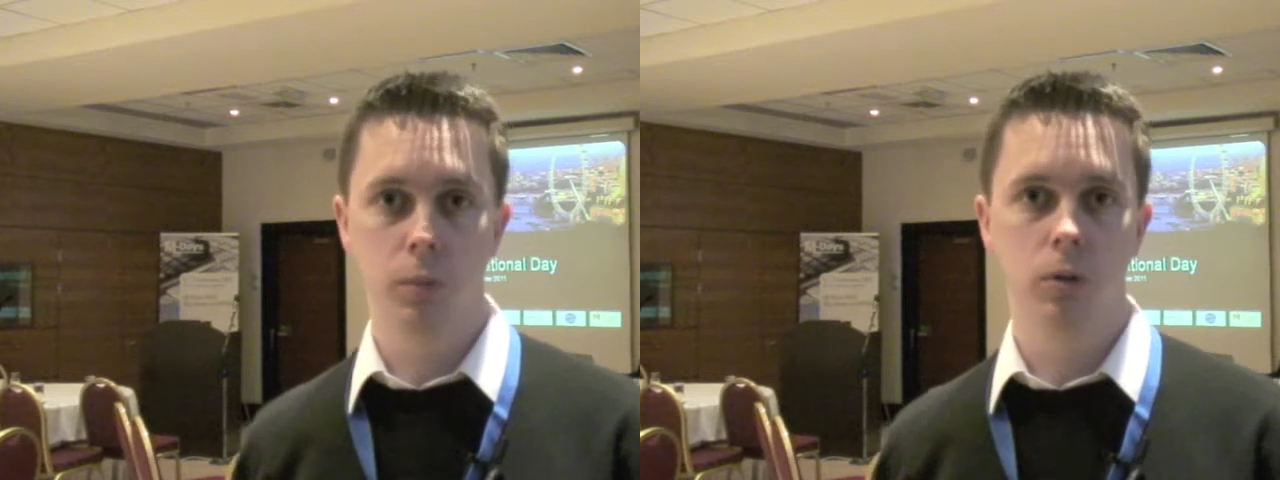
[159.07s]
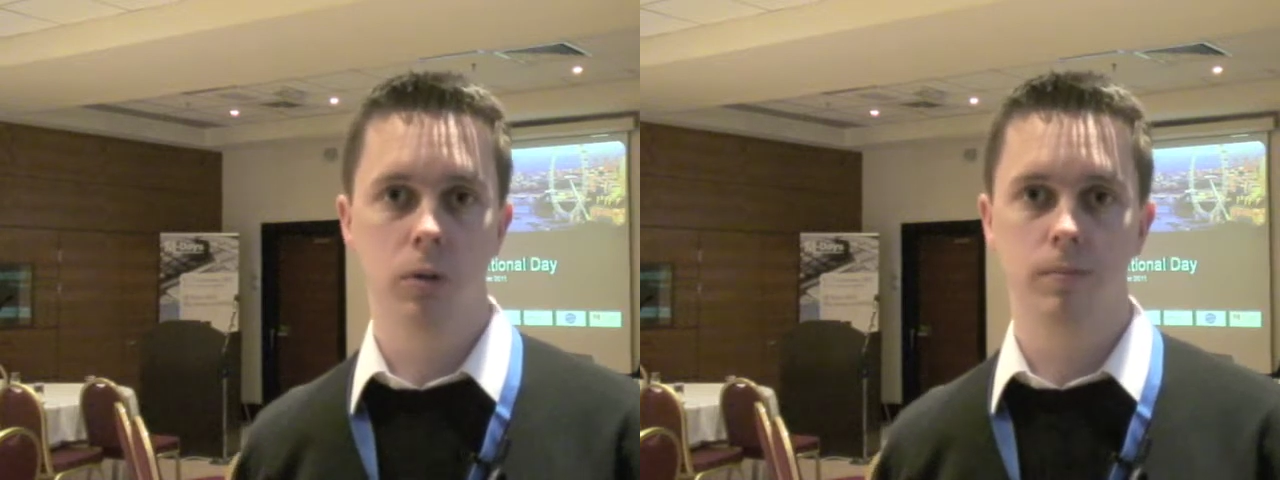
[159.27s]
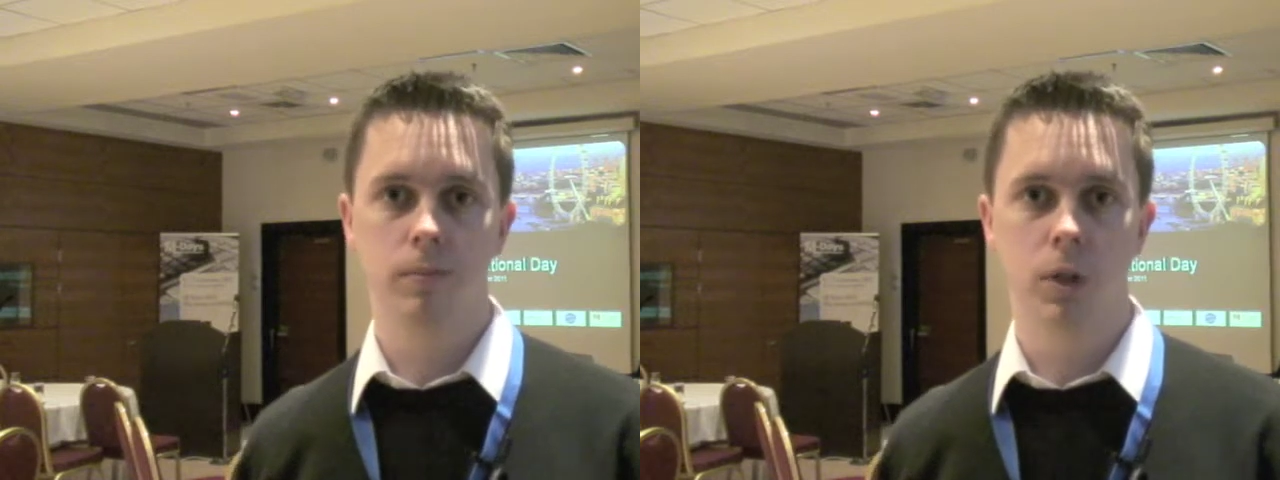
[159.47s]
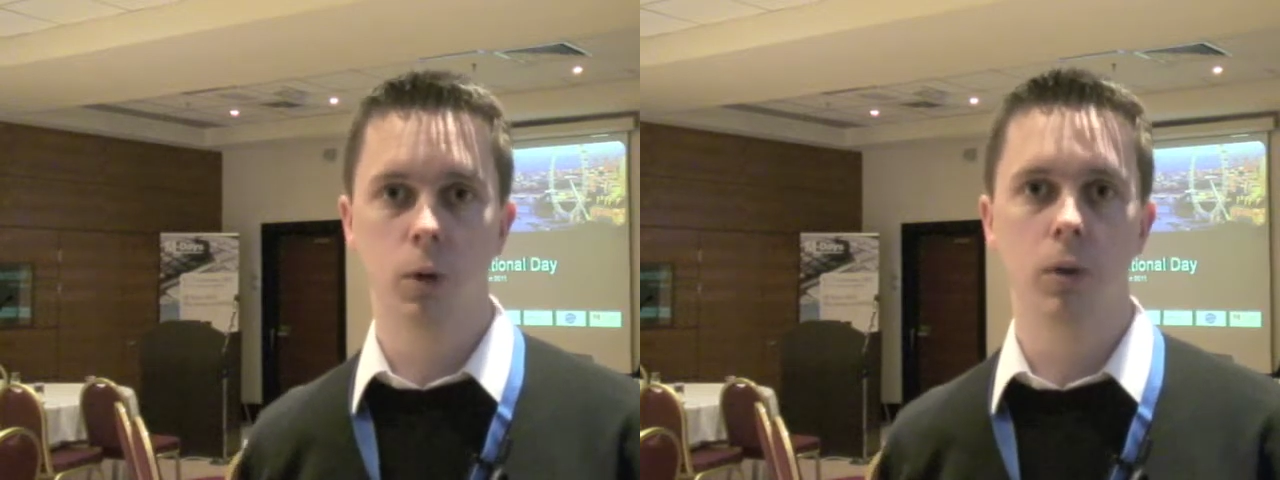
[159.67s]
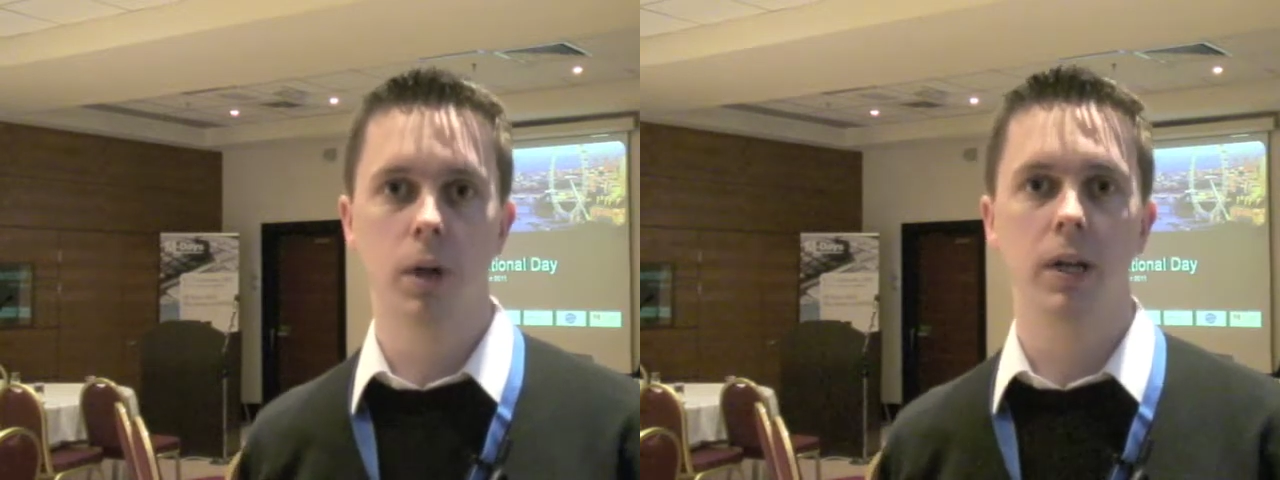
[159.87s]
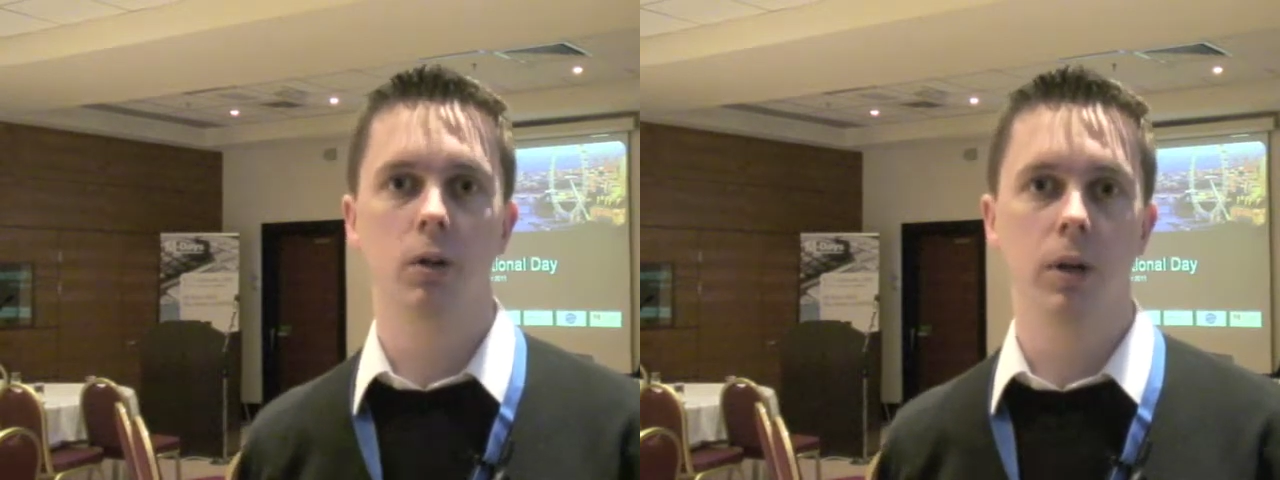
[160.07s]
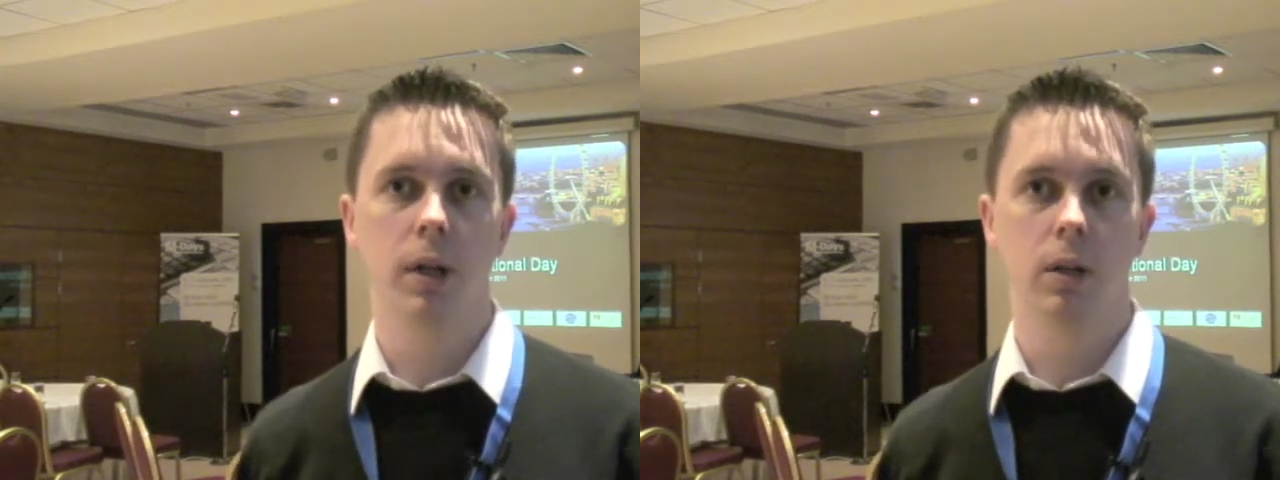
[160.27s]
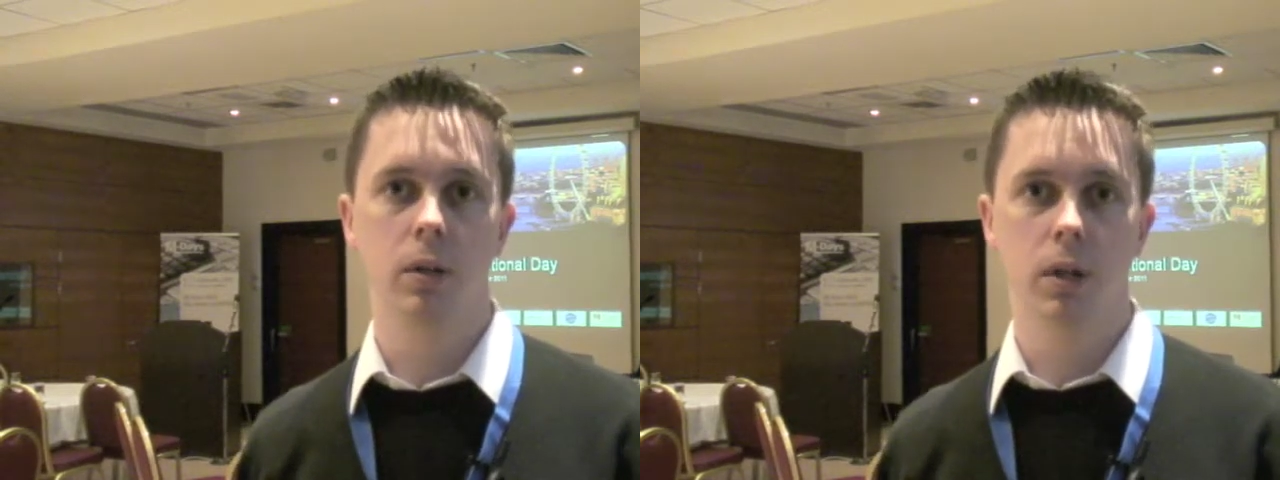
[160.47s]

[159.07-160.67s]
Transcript: people just don't like doing that.